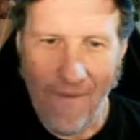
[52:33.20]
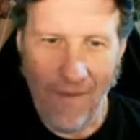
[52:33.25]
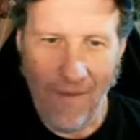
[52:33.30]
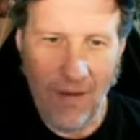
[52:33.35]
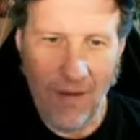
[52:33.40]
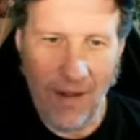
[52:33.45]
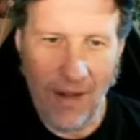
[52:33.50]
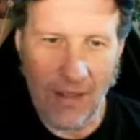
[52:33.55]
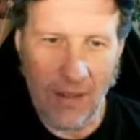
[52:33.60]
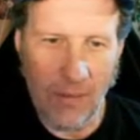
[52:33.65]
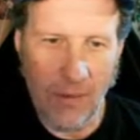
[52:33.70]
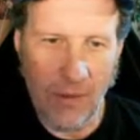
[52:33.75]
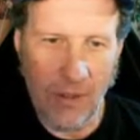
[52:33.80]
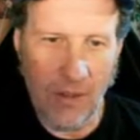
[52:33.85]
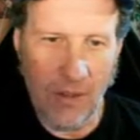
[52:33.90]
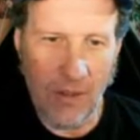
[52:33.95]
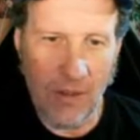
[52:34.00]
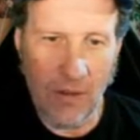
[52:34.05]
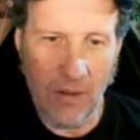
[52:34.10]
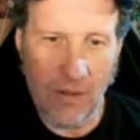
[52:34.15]

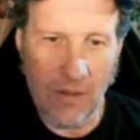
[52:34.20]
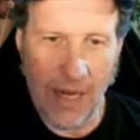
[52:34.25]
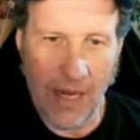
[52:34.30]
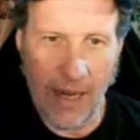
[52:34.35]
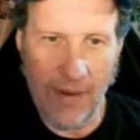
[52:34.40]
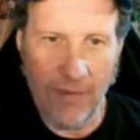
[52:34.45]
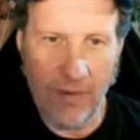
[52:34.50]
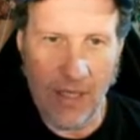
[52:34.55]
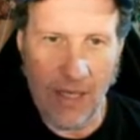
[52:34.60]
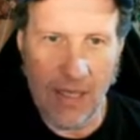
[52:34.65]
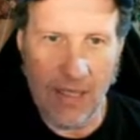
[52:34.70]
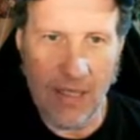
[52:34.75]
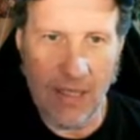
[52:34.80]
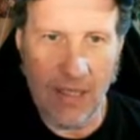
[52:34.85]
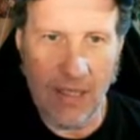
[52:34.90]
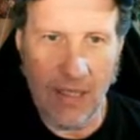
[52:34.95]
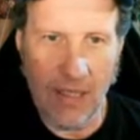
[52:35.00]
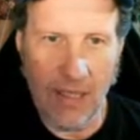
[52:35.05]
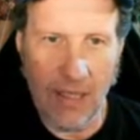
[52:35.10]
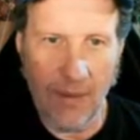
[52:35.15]
collectibles,
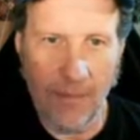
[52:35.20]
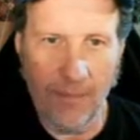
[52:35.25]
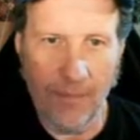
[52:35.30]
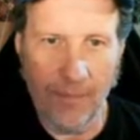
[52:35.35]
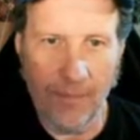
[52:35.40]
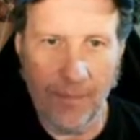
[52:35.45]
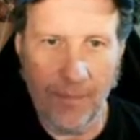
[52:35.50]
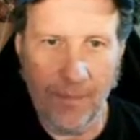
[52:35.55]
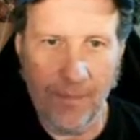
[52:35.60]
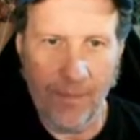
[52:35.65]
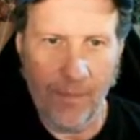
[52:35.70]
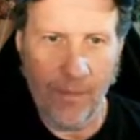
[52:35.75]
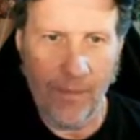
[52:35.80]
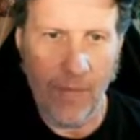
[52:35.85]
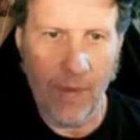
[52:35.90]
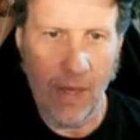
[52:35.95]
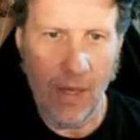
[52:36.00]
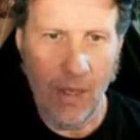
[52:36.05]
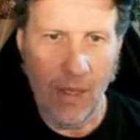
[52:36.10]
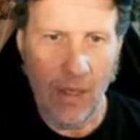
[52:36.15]
advertising.
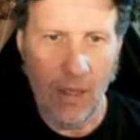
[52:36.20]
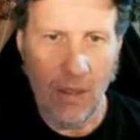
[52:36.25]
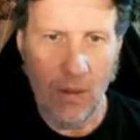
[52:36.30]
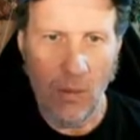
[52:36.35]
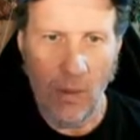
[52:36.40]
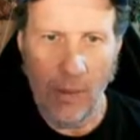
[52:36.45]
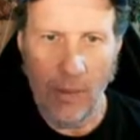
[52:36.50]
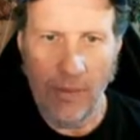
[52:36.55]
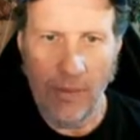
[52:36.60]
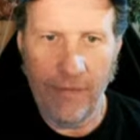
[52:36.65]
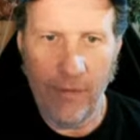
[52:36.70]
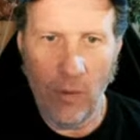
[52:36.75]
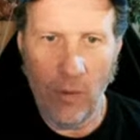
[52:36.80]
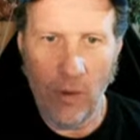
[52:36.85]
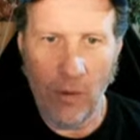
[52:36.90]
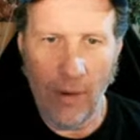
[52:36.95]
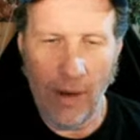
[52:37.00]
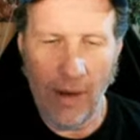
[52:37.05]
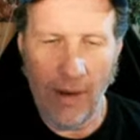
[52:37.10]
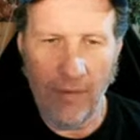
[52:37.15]
Where would
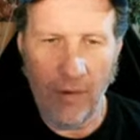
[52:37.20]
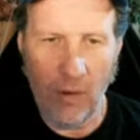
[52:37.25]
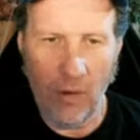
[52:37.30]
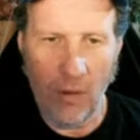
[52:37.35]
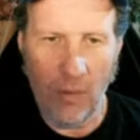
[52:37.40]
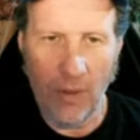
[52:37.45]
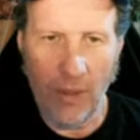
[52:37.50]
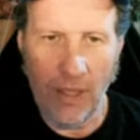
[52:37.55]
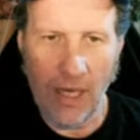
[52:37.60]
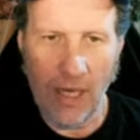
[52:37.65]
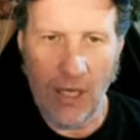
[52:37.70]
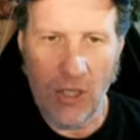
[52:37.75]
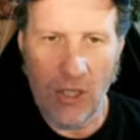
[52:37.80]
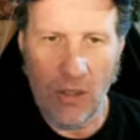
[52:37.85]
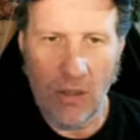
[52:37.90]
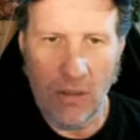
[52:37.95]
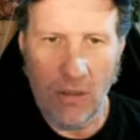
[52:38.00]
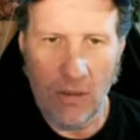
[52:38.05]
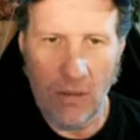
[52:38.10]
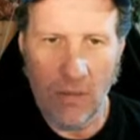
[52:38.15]
phonograph go?
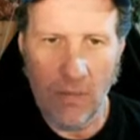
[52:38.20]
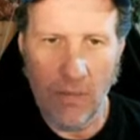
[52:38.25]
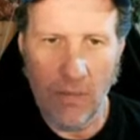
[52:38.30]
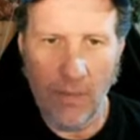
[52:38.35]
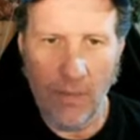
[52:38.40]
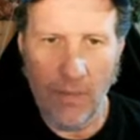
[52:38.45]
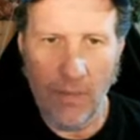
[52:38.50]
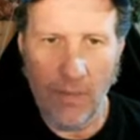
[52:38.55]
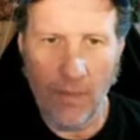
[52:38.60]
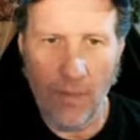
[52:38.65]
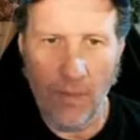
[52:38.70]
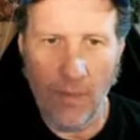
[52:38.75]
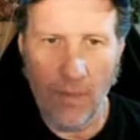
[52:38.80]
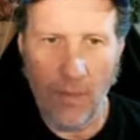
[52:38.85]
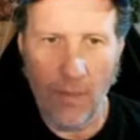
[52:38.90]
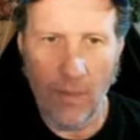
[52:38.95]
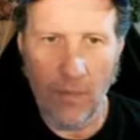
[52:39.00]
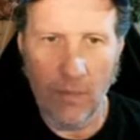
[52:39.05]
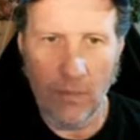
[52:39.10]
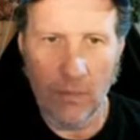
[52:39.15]
Communication.
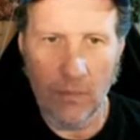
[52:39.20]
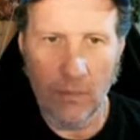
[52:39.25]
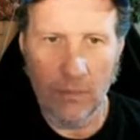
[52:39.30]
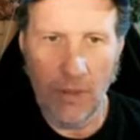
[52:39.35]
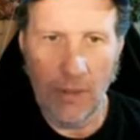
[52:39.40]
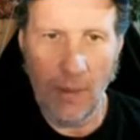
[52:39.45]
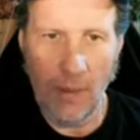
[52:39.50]
Yep,